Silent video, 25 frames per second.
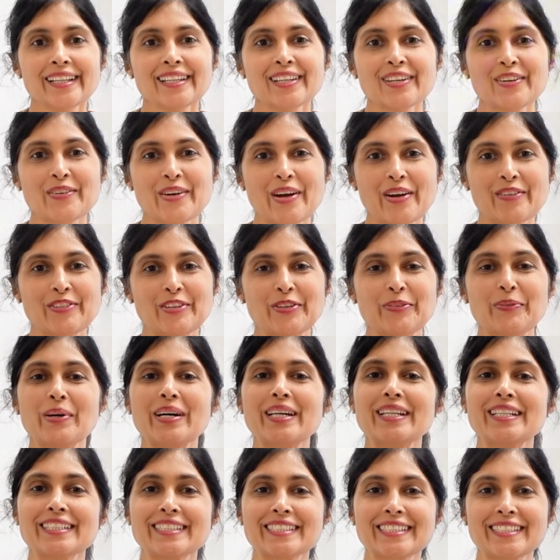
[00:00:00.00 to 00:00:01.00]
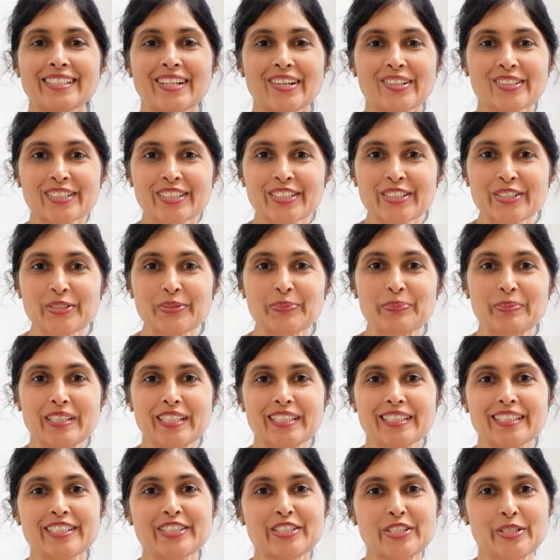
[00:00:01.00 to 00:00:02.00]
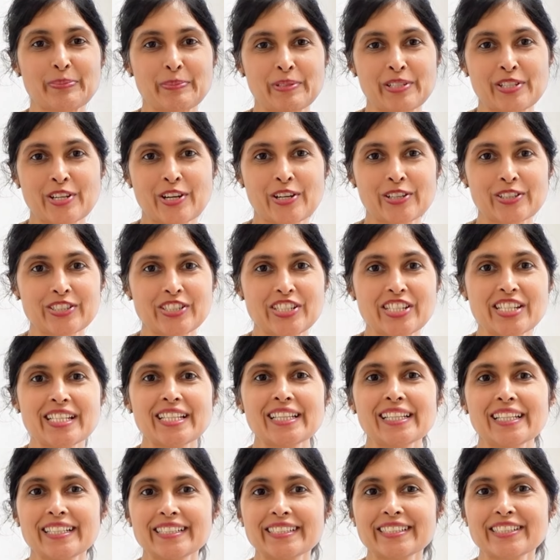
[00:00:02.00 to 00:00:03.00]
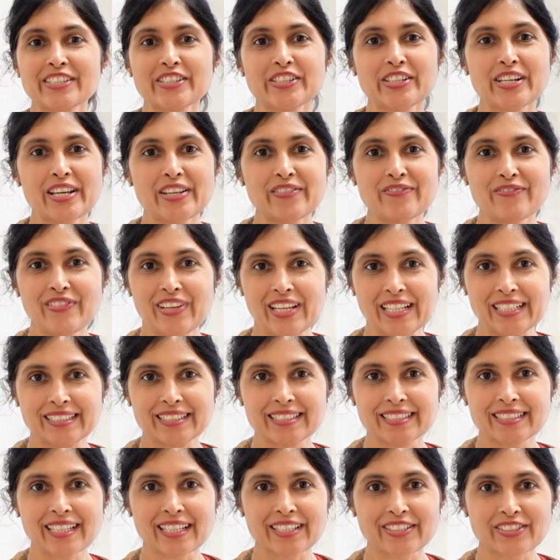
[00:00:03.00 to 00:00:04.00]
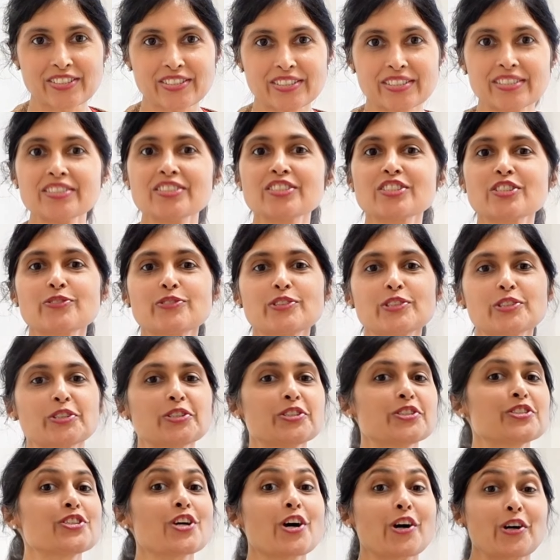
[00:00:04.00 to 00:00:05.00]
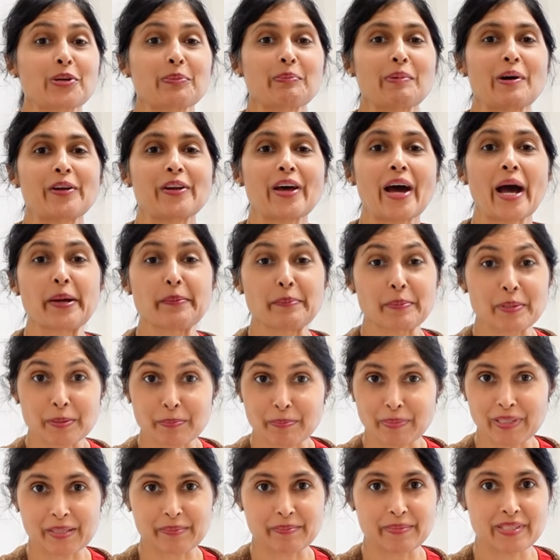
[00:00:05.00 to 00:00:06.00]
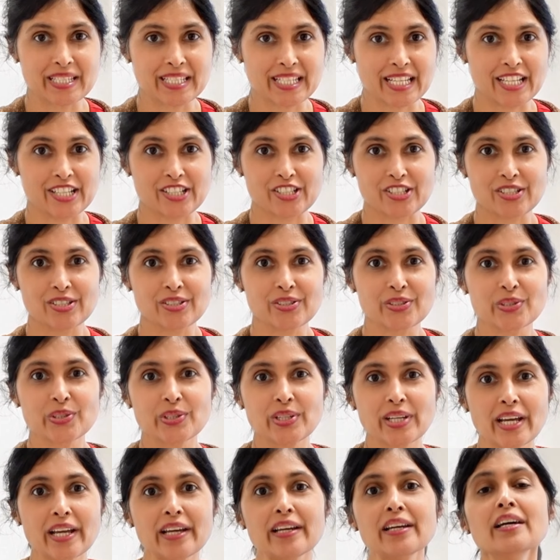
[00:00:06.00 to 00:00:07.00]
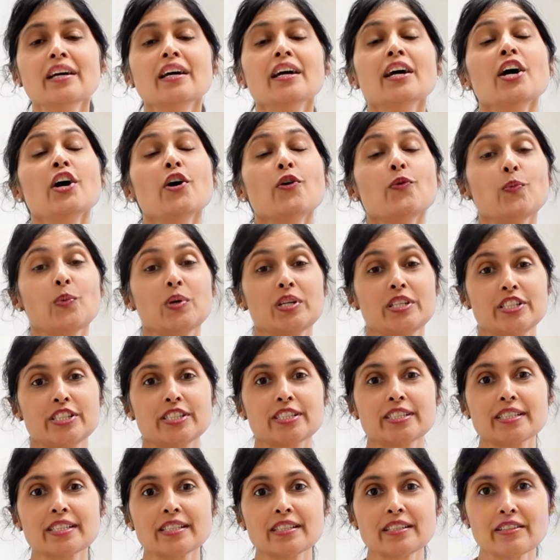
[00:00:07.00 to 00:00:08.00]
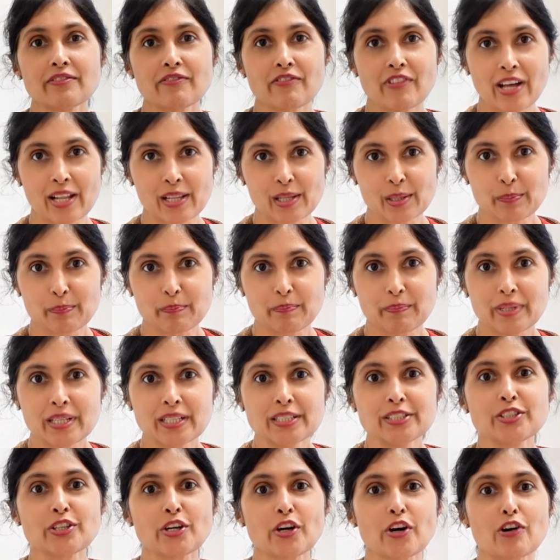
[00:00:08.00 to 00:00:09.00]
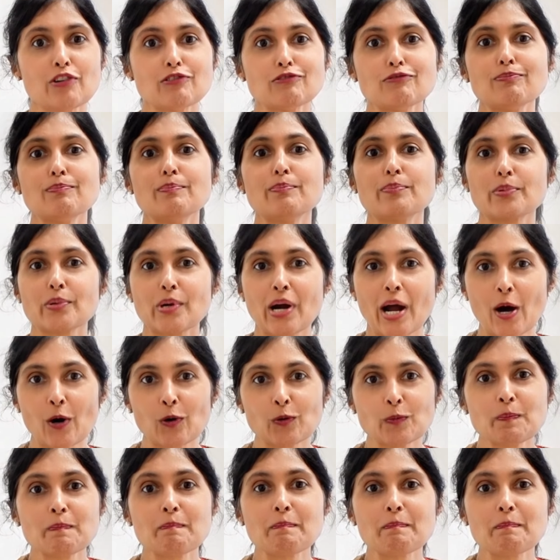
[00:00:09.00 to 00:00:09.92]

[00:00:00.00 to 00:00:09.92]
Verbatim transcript: Hello everyone, it's Dr. Gupta at the Dermatology Laser and Vein Center. So we're going to talk about hyperpigmentation today, which is the development of brown